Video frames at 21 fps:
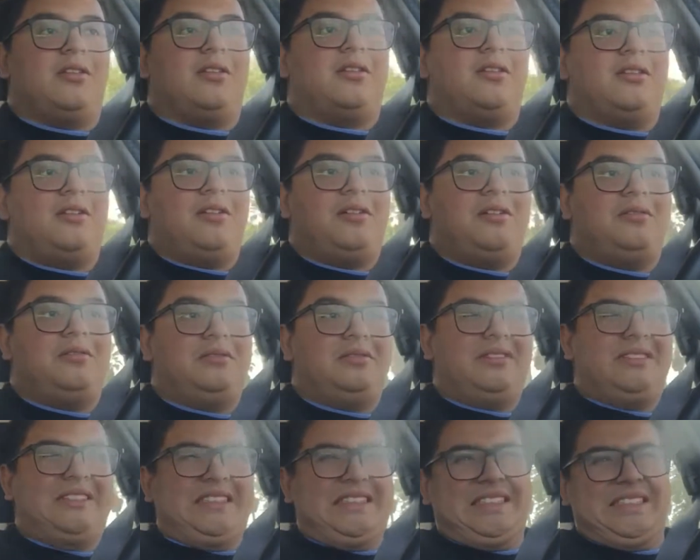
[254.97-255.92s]
the
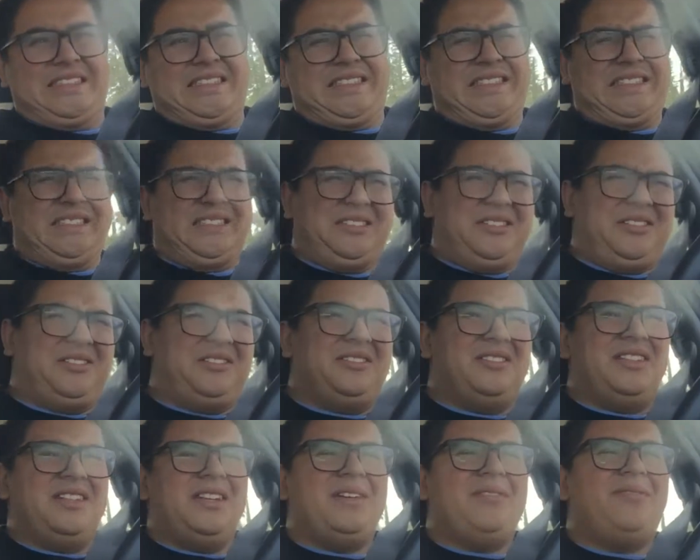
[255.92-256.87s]

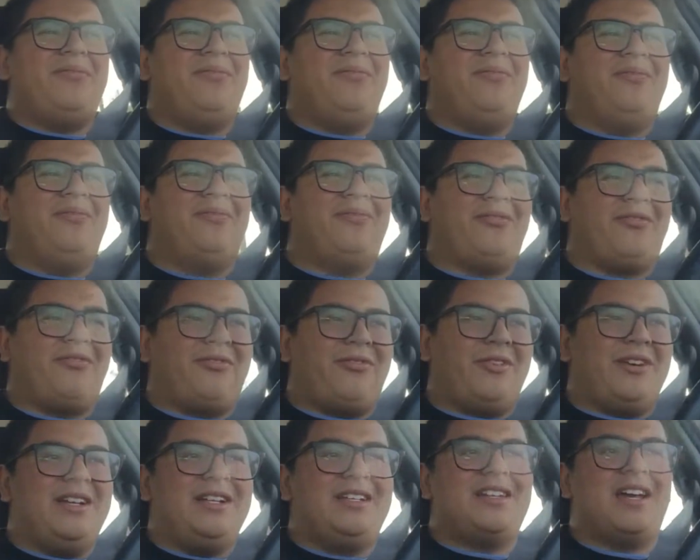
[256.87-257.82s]
only
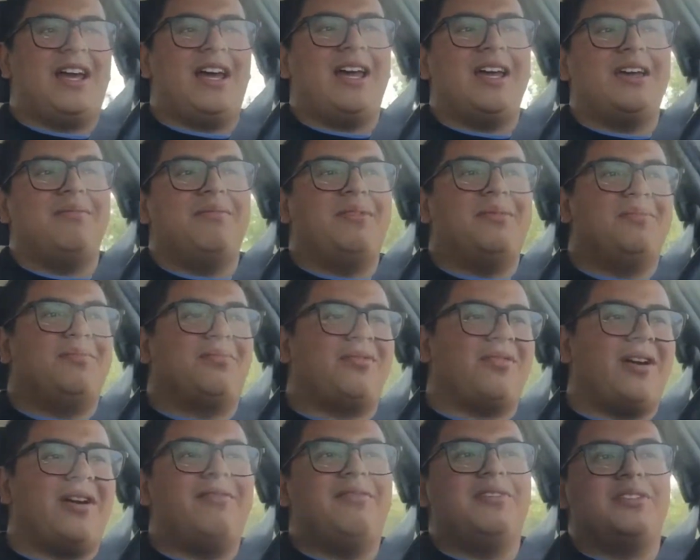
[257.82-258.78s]
free time and
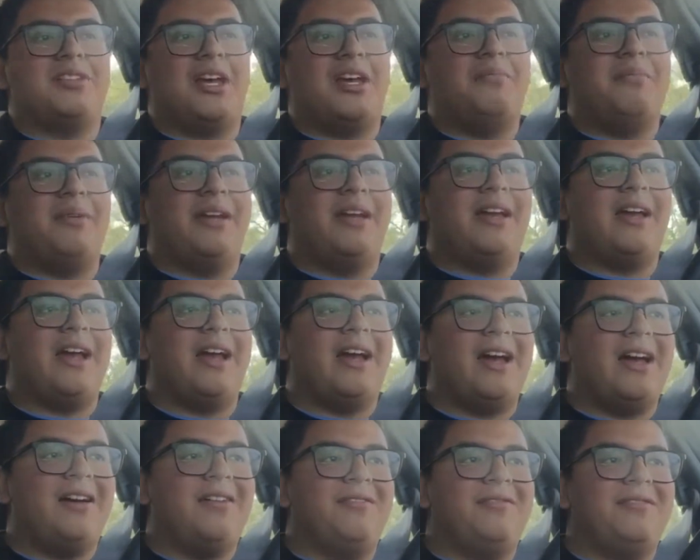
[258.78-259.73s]
private time I
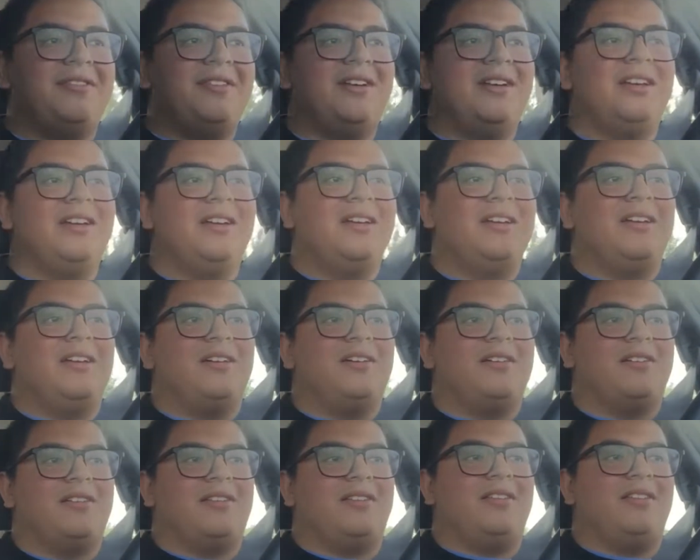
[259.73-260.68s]
have
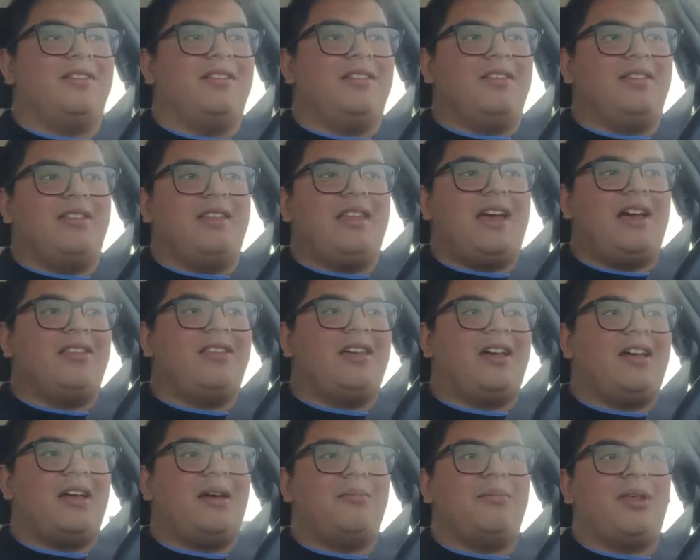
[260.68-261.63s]
now
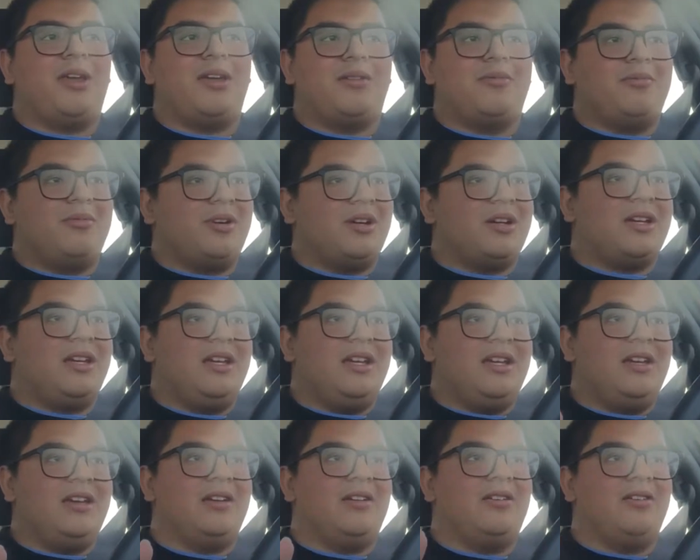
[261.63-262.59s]
that I'm like
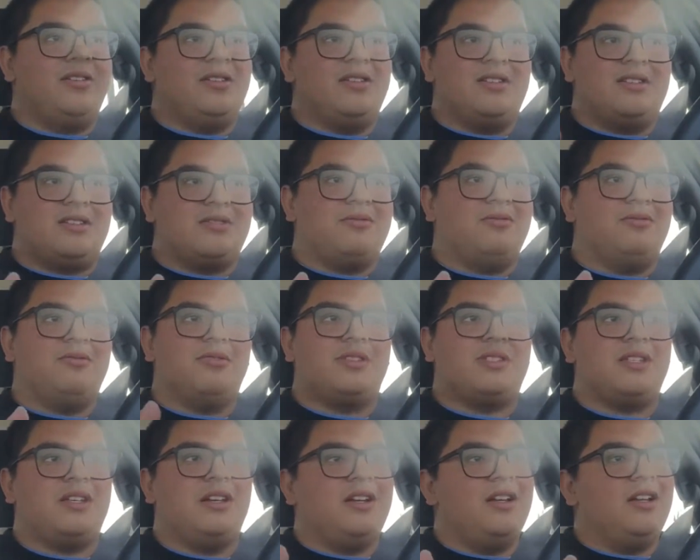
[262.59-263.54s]
working, going to school,
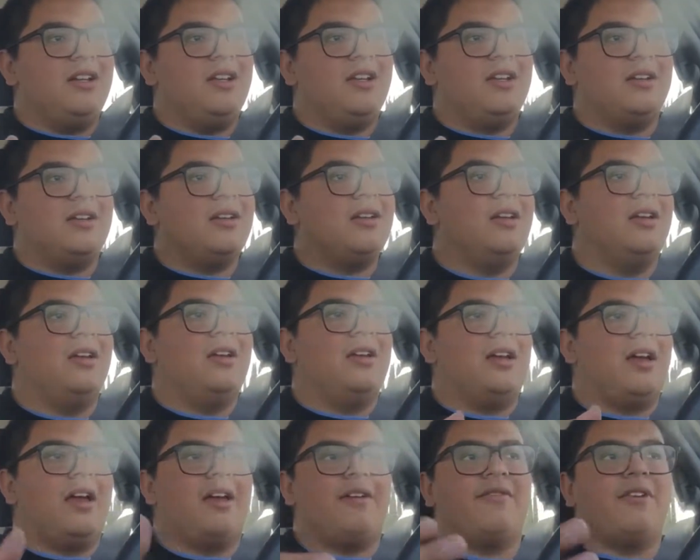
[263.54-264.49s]
studying.
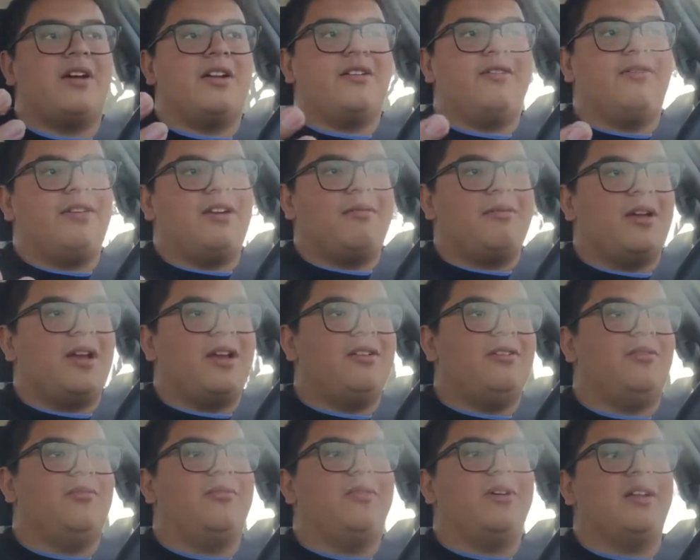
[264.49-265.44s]
I've got a family I
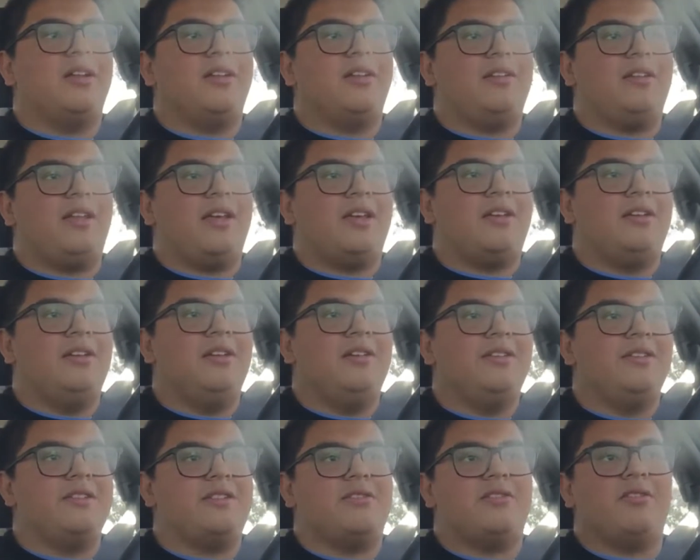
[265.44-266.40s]
don't want to
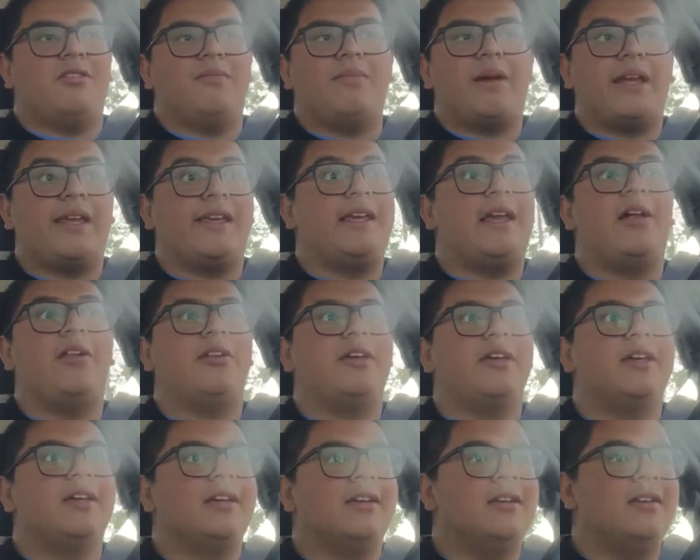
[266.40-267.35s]
like disturb by
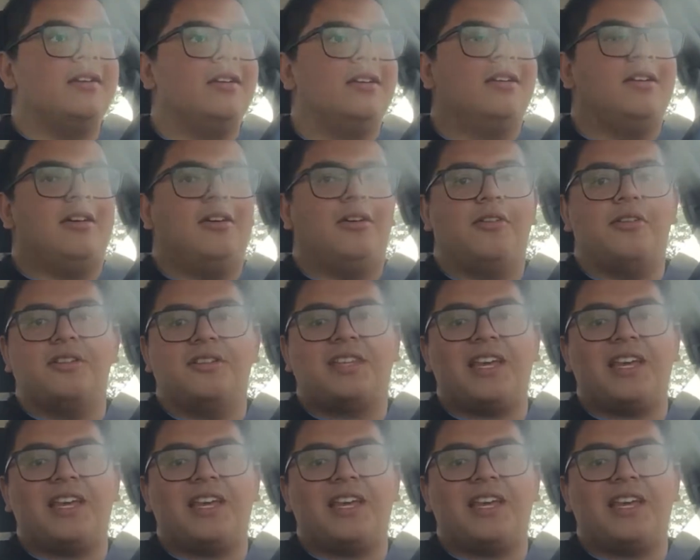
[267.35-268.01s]
yelling all the